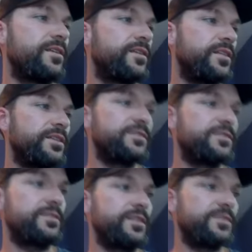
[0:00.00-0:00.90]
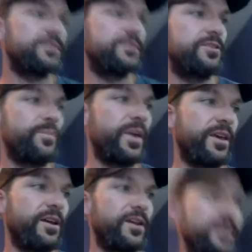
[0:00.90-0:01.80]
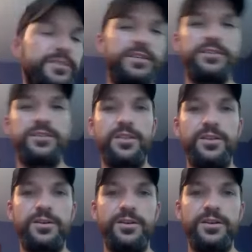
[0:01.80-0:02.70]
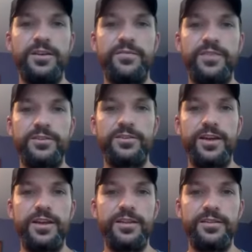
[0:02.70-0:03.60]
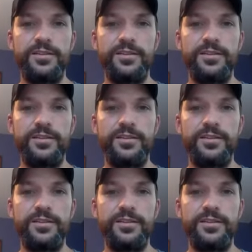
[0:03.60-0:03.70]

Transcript: Let's jump back on at 6:30 if that's all right.